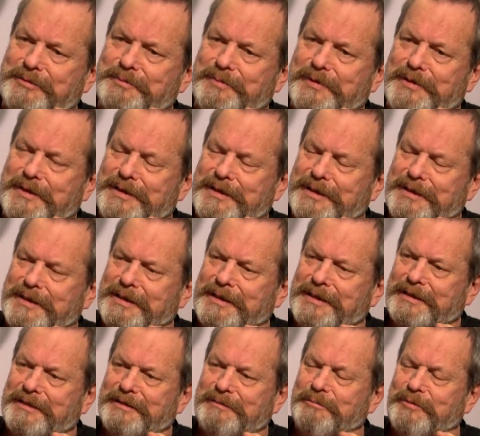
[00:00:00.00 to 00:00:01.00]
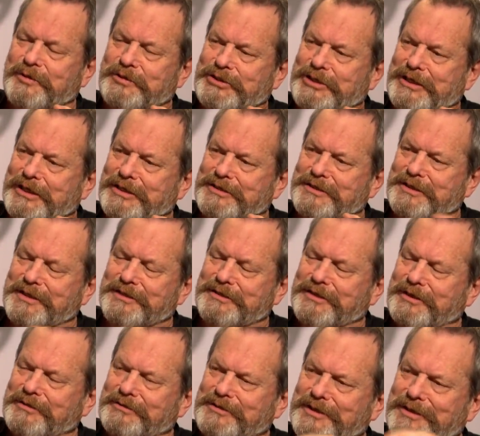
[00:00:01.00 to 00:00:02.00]
with uh, Munchausen. I
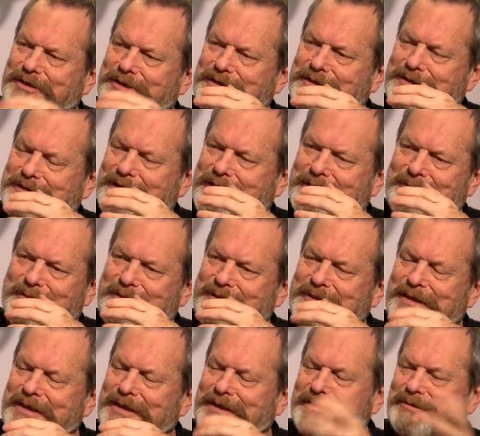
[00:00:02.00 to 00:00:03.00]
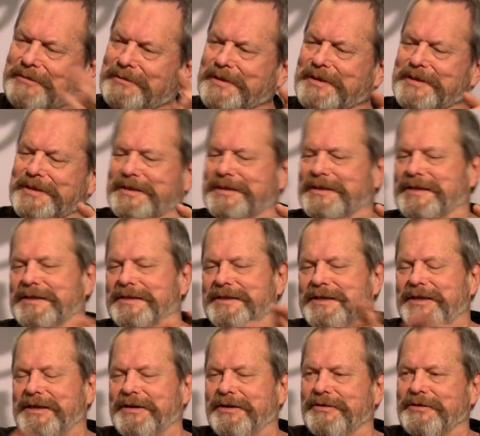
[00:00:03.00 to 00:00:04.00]
thought it was a hard time with with uh,
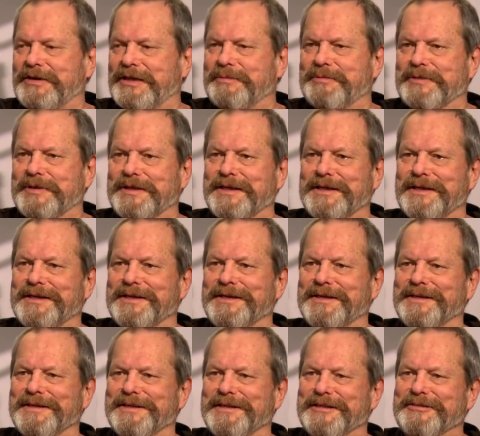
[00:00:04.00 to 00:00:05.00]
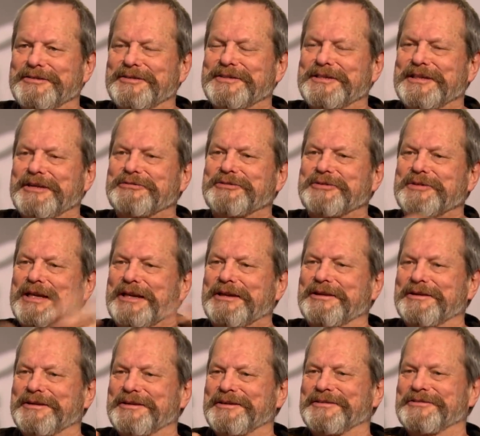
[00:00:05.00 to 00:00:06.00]
Quixote, but hmm. this is those are
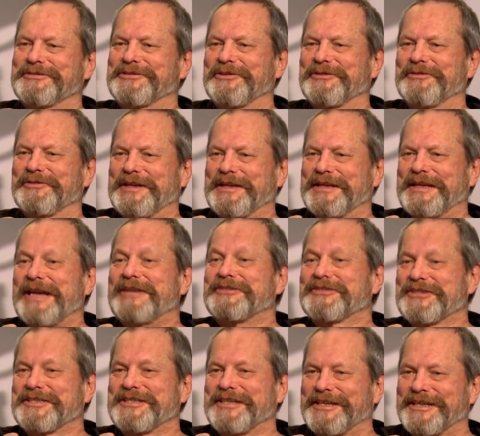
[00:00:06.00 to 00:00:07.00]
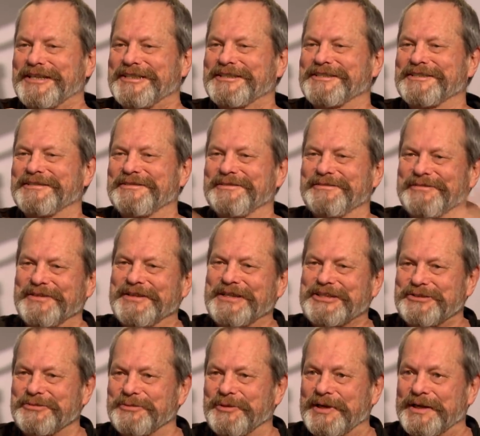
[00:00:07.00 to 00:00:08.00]
like sort of like exercise for
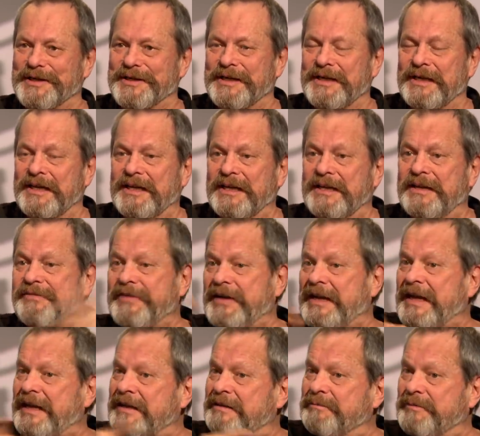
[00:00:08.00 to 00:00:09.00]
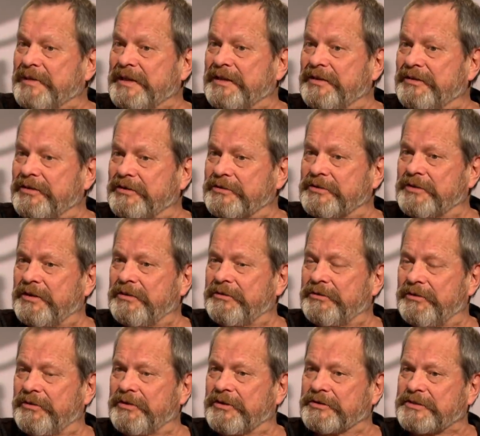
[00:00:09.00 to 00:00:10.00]
this mm. one. And yeah. if I hadn't been through,
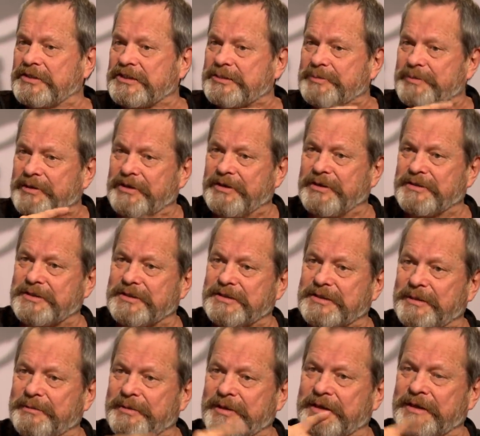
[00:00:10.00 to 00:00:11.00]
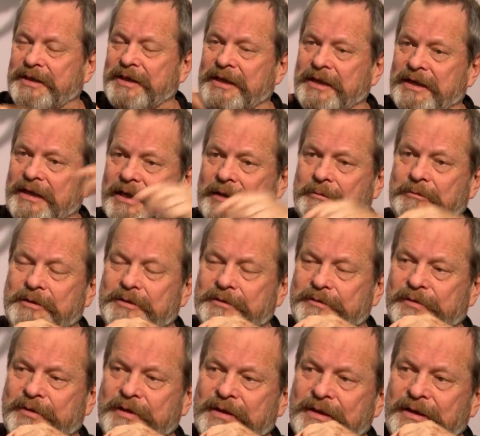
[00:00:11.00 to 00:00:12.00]
through those experiences, I bet I would
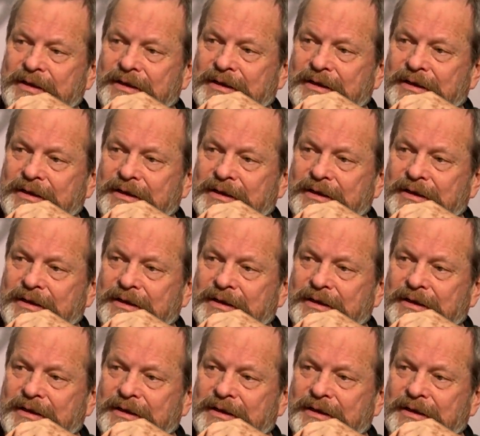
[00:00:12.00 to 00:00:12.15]
have